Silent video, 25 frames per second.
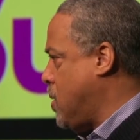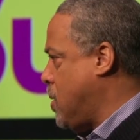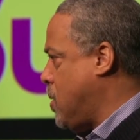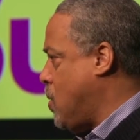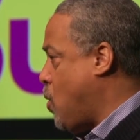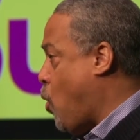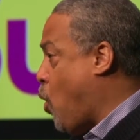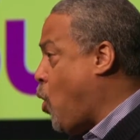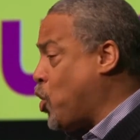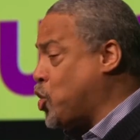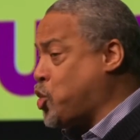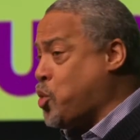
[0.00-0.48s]

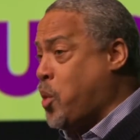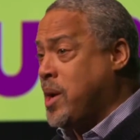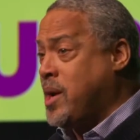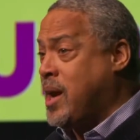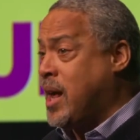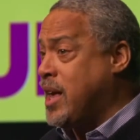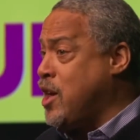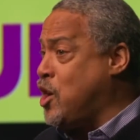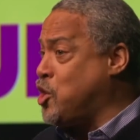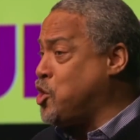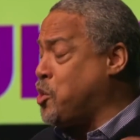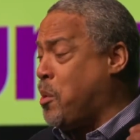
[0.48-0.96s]
Or
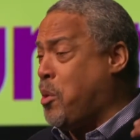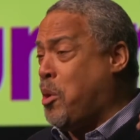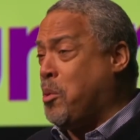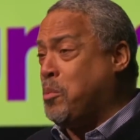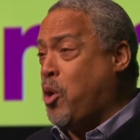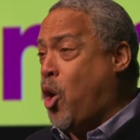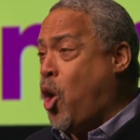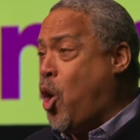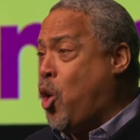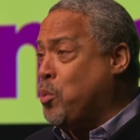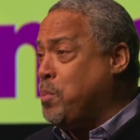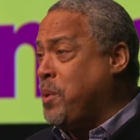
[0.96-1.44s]
29 years old,
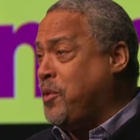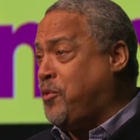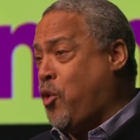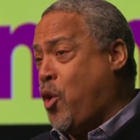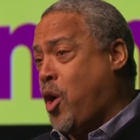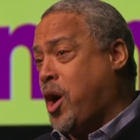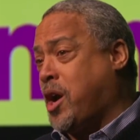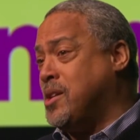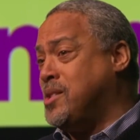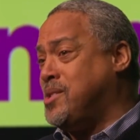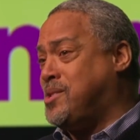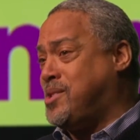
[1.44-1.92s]
old before
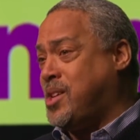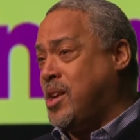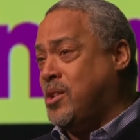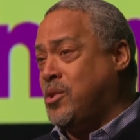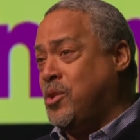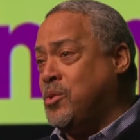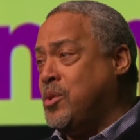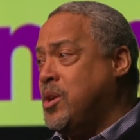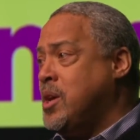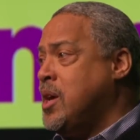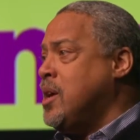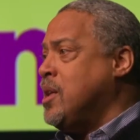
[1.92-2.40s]
I
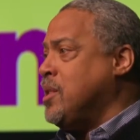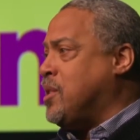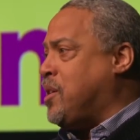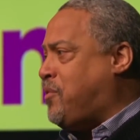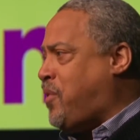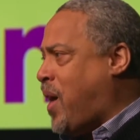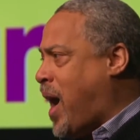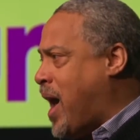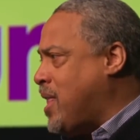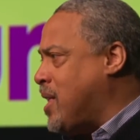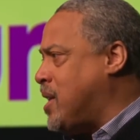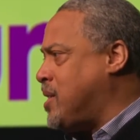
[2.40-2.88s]
considered the
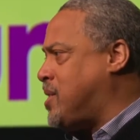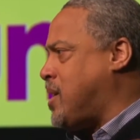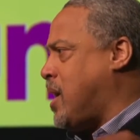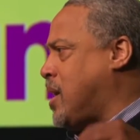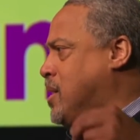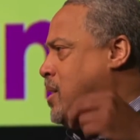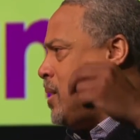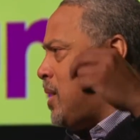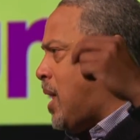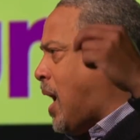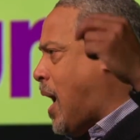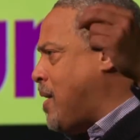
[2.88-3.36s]
violence
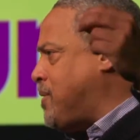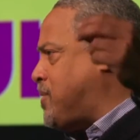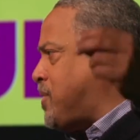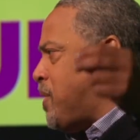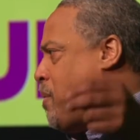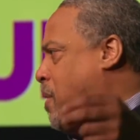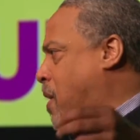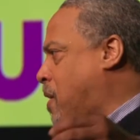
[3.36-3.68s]
in the lives of,